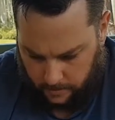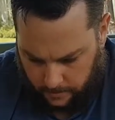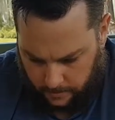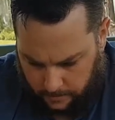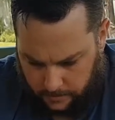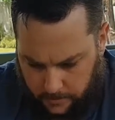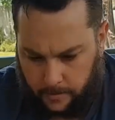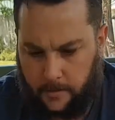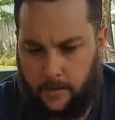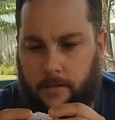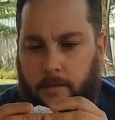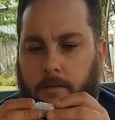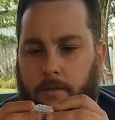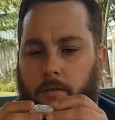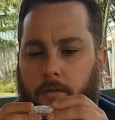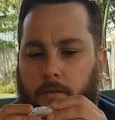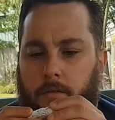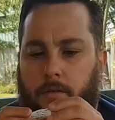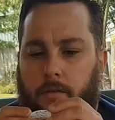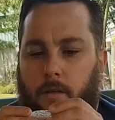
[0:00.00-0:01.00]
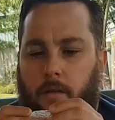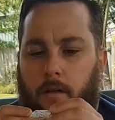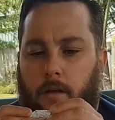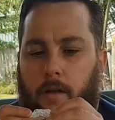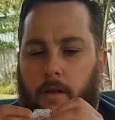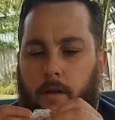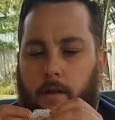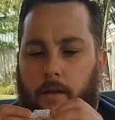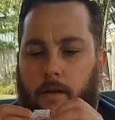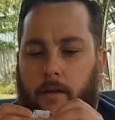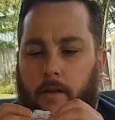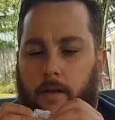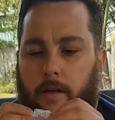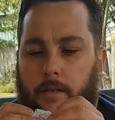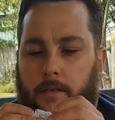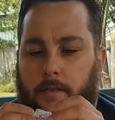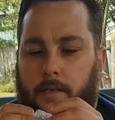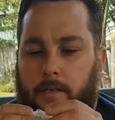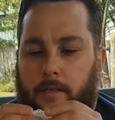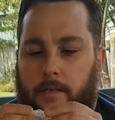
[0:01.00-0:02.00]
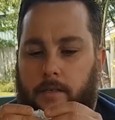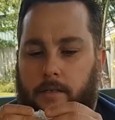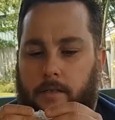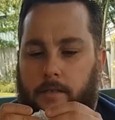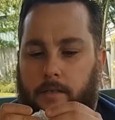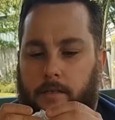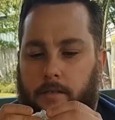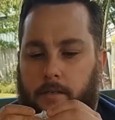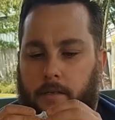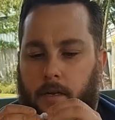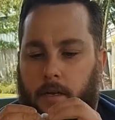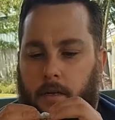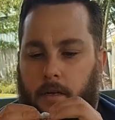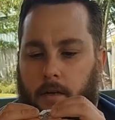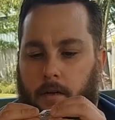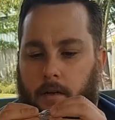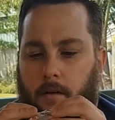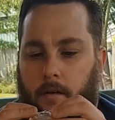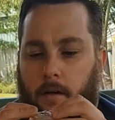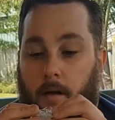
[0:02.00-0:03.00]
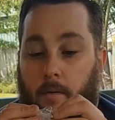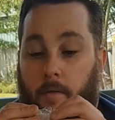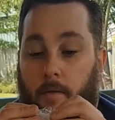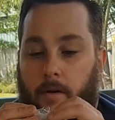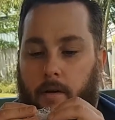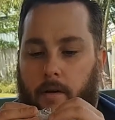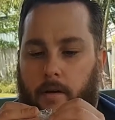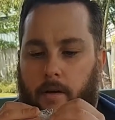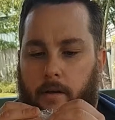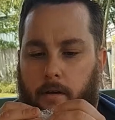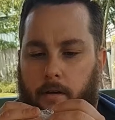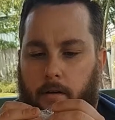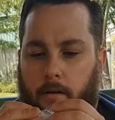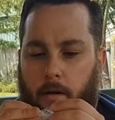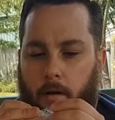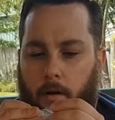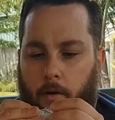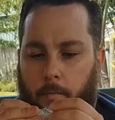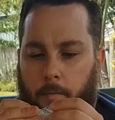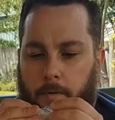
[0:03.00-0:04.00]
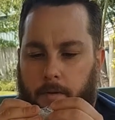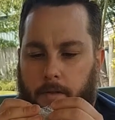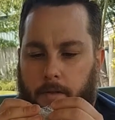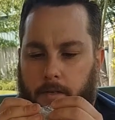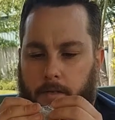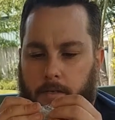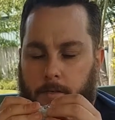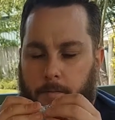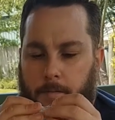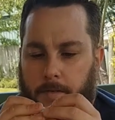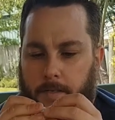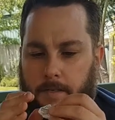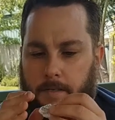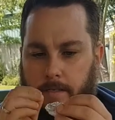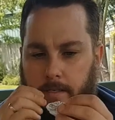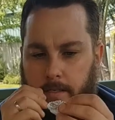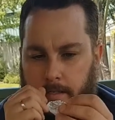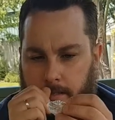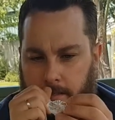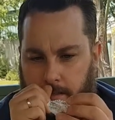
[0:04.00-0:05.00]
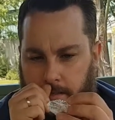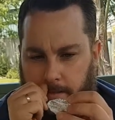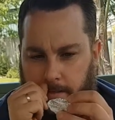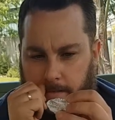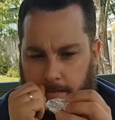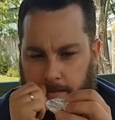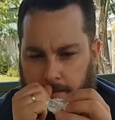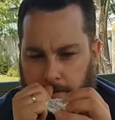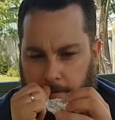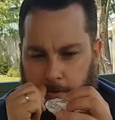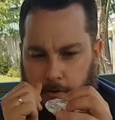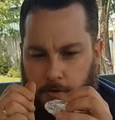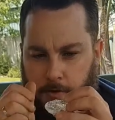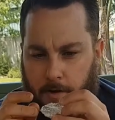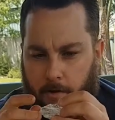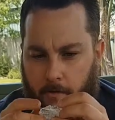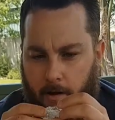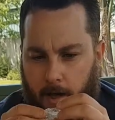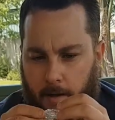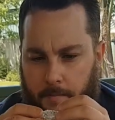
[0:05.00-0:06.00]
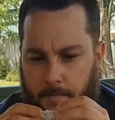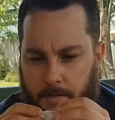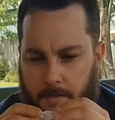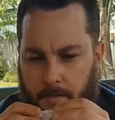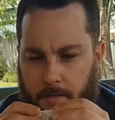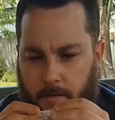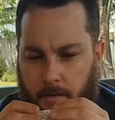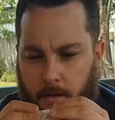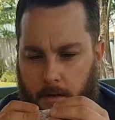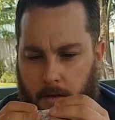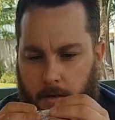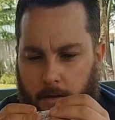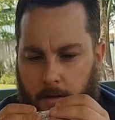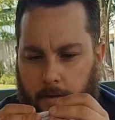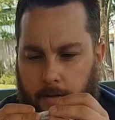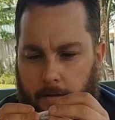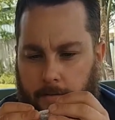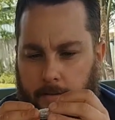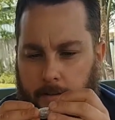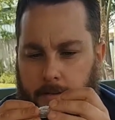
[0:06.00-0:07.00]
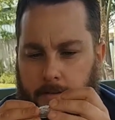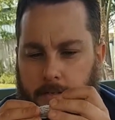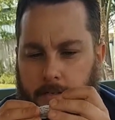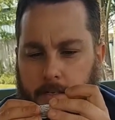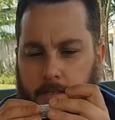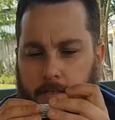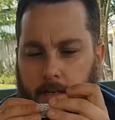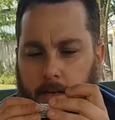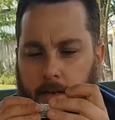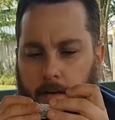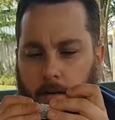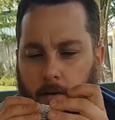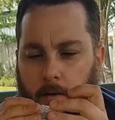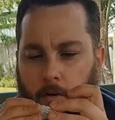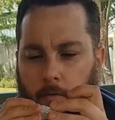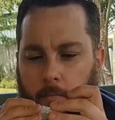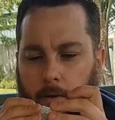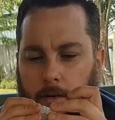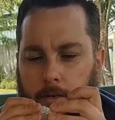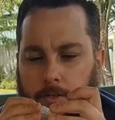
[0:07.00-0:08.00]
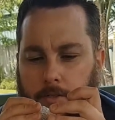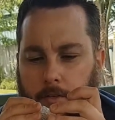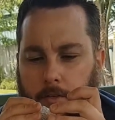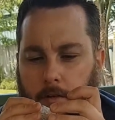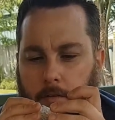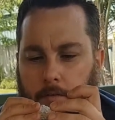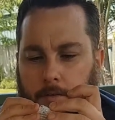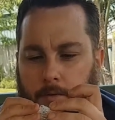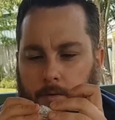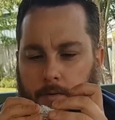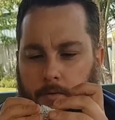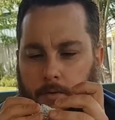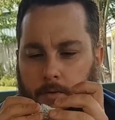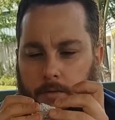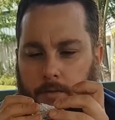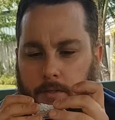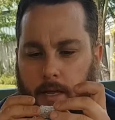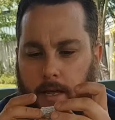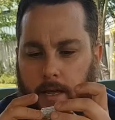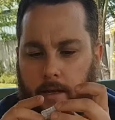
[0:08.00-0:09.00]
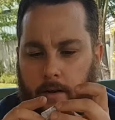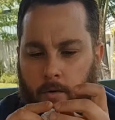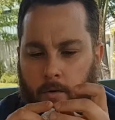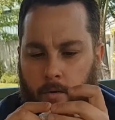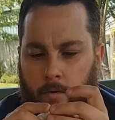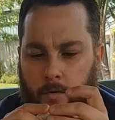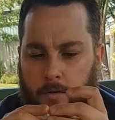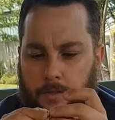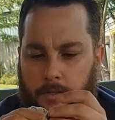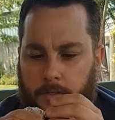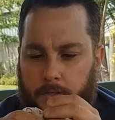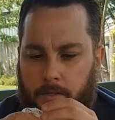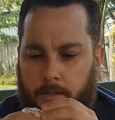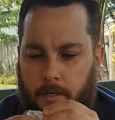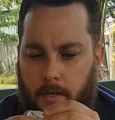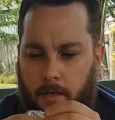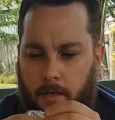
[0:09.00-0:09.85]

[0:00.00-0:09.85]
So this looks like, yes, this is, I'm not going to open this because this is shrink wrapped. This is a whole bunch of swivels and hooks.